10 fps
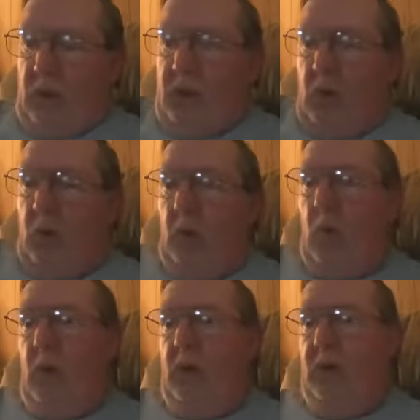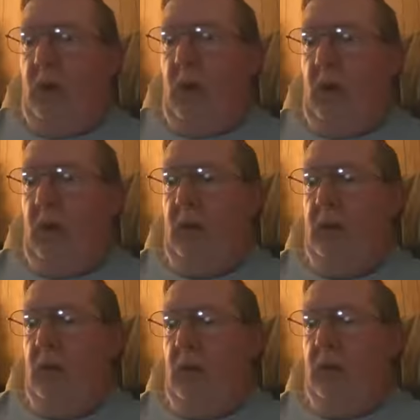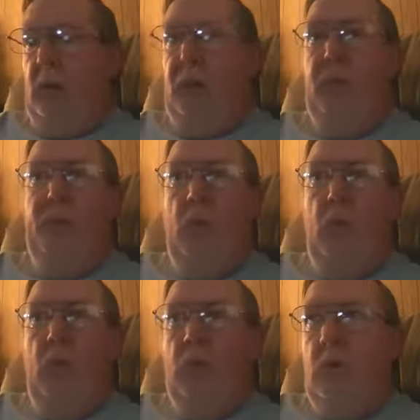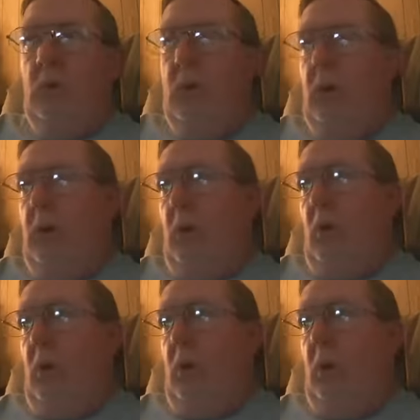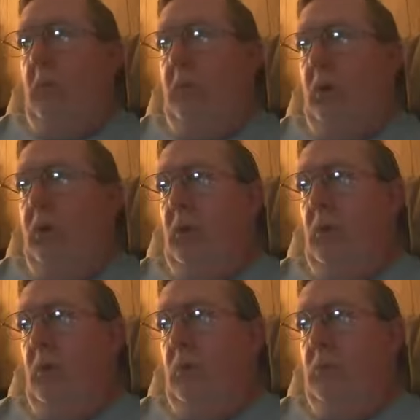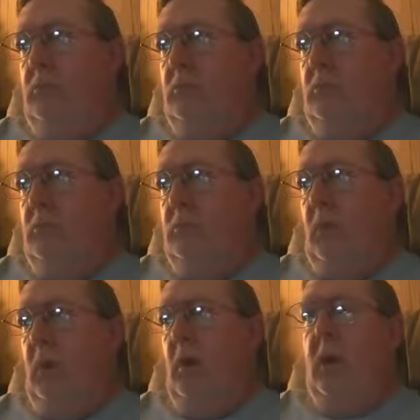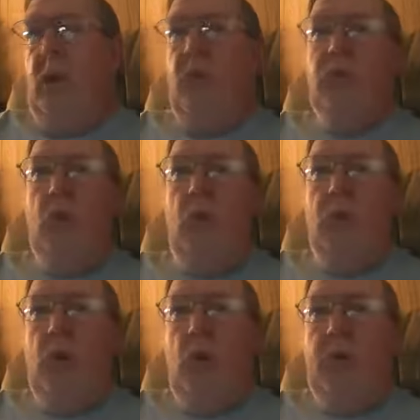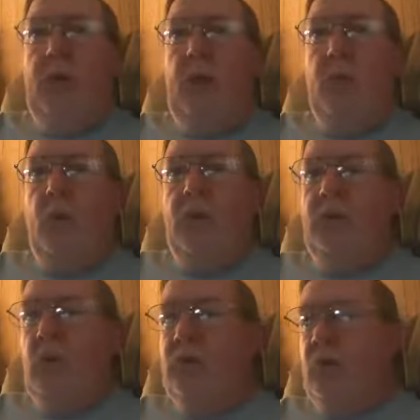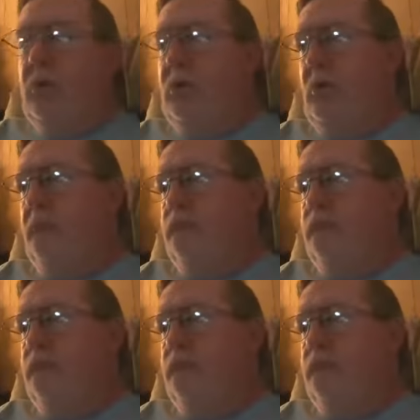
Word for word: do what the, the people wanted them to do. You know, that was all called cowboy justice.